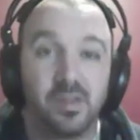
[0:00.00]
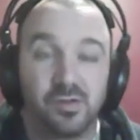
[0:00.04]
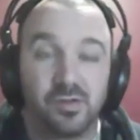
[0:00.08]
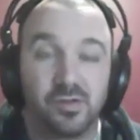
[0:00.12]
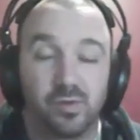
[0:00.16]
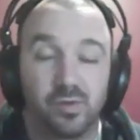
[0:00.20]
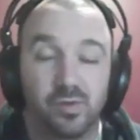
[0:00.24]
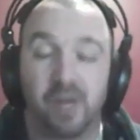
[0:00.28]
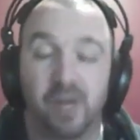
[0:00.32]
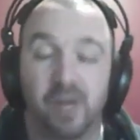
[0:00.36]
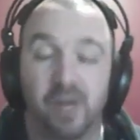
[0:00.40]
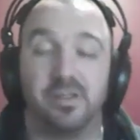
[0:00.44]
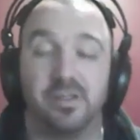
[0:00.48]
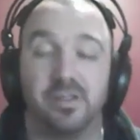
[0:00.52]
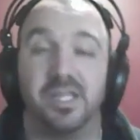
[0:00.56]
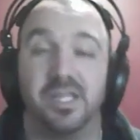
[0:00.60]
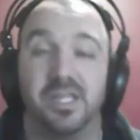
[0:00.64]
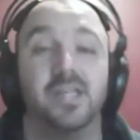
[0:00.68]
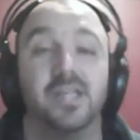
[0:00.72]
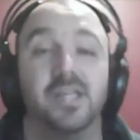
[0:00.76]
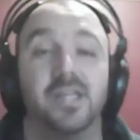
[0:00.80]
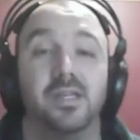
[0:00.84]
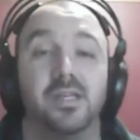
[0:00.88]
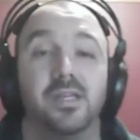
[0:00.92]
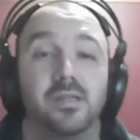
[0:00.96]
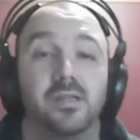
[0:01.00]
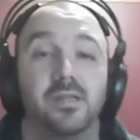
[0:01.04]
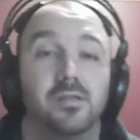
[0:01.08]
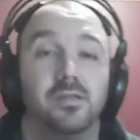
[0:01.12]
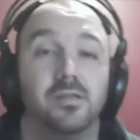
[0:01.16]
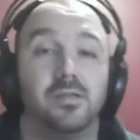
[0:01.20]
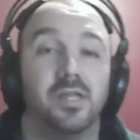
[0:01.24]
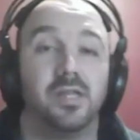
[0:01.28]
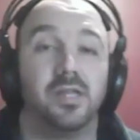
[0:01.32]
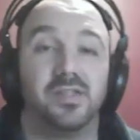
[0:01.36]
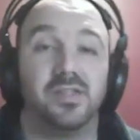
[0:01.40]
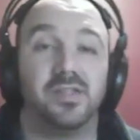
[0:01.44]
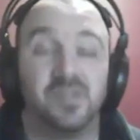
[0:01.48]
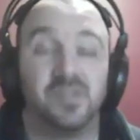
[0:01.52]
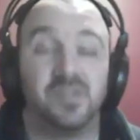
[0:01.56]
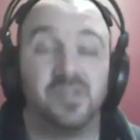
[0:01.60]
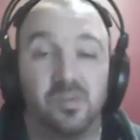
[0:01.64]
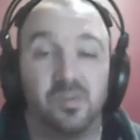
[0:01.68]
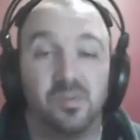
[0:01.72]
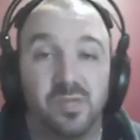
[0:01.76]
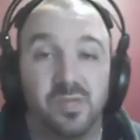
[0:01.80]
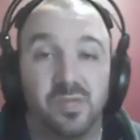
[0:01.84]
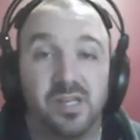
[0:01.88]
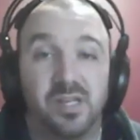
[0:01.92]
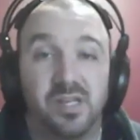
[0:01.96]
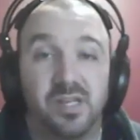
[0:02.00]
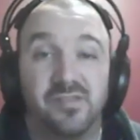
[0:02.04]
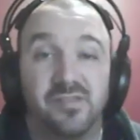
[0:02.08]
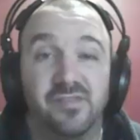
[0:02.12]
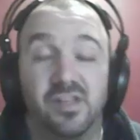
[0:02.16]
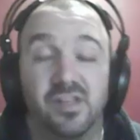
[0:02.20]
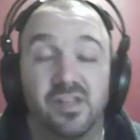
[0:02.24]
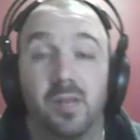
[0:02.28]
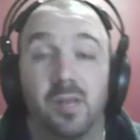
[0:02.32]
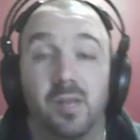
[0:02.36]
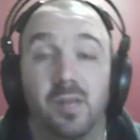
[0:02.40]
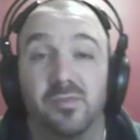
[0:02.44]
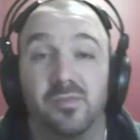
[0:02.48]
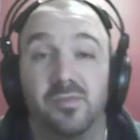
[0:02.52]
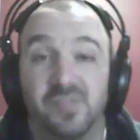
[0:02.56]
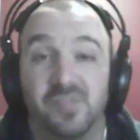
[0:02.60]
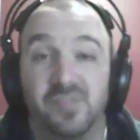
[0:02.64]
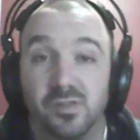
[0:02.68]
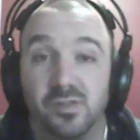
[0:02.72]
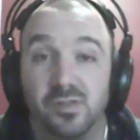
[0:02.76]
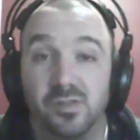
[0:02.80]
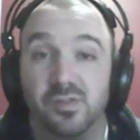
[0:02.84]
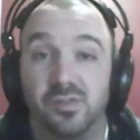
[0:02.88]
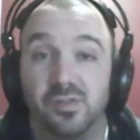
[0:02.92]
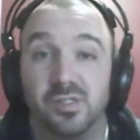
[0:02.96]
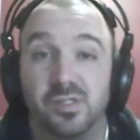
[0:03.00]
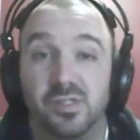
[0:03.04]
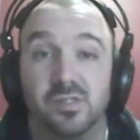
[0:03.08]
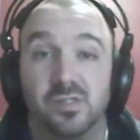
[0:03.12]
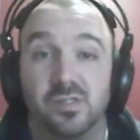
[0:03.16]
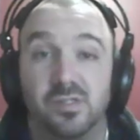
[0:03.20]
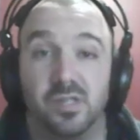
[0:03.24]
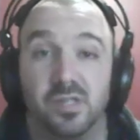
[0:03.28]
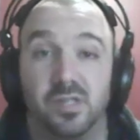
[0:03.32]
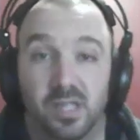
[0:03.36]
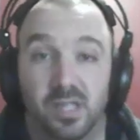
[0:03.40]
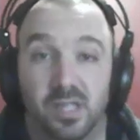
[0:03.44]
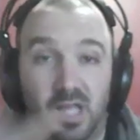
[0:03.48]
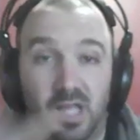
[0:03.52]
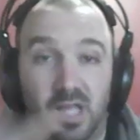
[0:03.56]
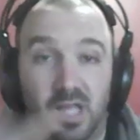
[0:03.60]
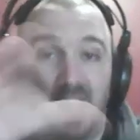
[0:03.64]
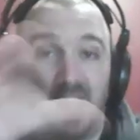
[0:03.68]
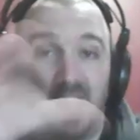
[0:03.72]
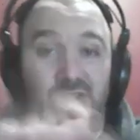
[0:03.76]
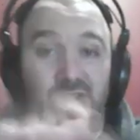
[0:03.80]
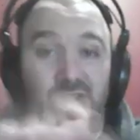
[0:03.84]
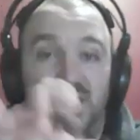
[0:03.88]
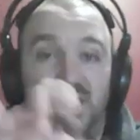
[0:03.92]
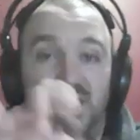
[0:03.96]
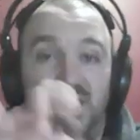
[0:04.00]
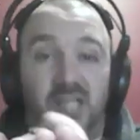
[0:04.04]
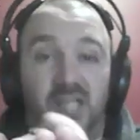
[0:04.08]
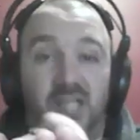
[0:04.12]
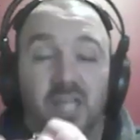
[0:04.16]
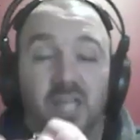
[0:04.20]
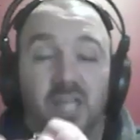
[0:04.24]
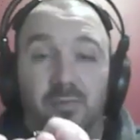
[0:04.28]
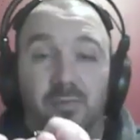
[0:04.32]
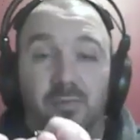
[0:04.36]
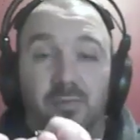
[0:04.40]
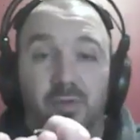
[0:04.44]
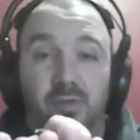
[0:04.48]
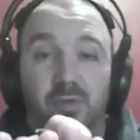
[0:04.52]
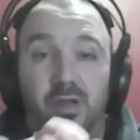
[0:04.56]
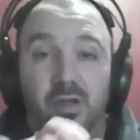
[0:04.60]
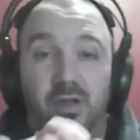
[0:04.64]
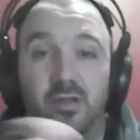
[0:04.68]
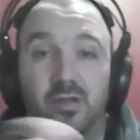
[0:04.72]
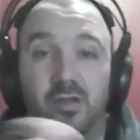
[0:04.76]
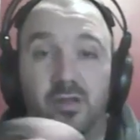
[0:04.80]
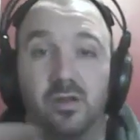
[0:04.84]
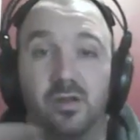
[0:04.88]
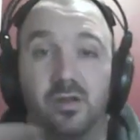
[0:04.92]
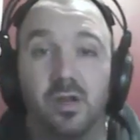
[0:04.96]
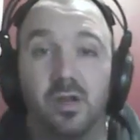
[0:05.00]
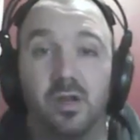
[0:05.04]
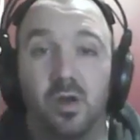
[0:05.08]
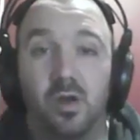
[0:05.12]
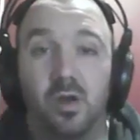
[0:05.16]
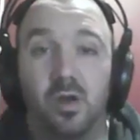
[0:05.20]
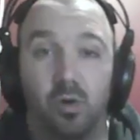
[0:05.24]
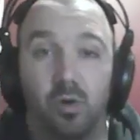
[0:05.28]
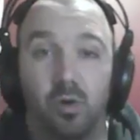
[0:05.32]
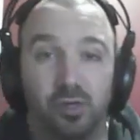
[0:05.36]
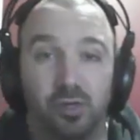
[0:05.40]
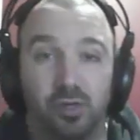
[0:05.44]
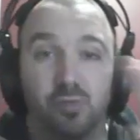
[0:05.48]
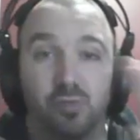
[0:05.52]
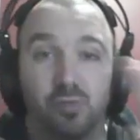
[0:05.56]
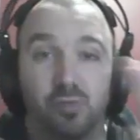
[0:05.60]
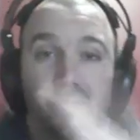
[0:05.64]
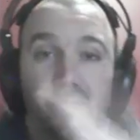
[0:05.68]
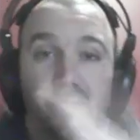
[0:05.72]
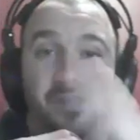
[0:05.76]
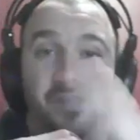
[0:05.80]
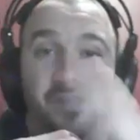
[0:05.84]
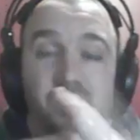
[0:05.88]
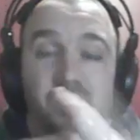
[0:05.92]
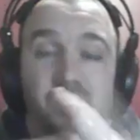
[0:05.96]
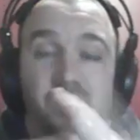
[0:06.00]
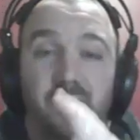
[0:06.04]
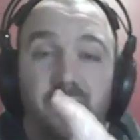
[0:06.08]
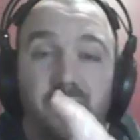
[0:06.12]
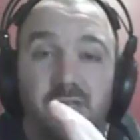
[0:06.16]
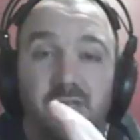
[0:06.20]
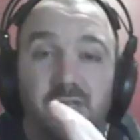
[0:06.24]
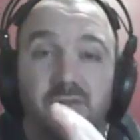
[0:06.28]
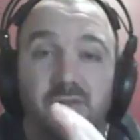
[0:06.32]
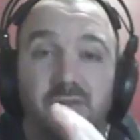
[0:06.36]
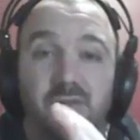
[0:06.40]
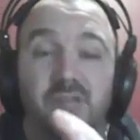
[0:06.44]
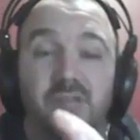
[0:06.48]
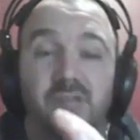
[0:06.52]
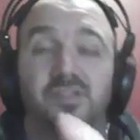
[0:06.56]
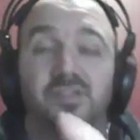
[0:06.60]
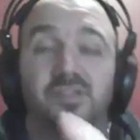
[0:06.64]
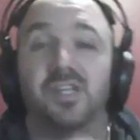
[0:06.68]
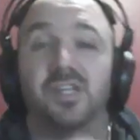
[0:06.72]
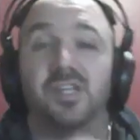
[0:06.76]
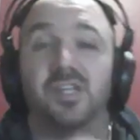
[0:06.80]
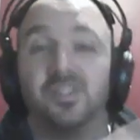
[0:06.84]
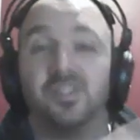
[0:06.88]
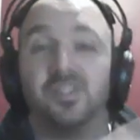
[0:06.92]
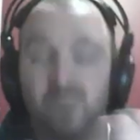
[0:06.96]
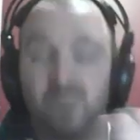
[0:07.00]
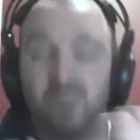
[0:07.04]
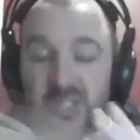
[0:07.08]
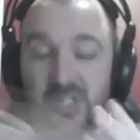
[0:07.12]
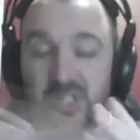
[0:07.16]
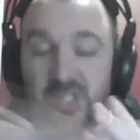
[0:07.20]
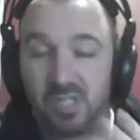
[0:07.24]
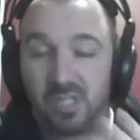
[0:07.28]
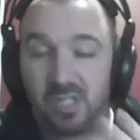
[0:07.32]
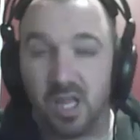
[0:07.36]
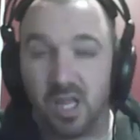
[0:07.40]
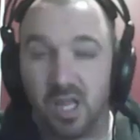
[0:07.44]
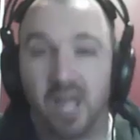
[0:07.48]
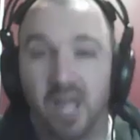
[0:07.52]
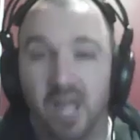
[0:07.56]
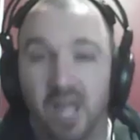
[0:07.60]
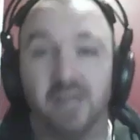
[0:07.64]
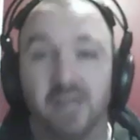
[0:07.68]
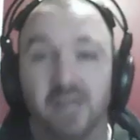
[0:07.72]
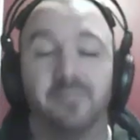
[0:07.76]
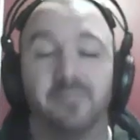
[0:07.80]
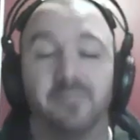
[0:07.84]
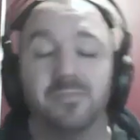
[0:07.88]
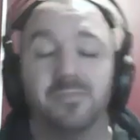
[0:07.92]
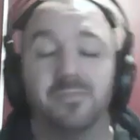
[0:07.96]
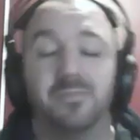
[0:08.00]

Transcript: There's no guarantee. They could still be an infinite number of solutions, like a line sitting on top of one another, or two planes coming to an intersection, which is a line.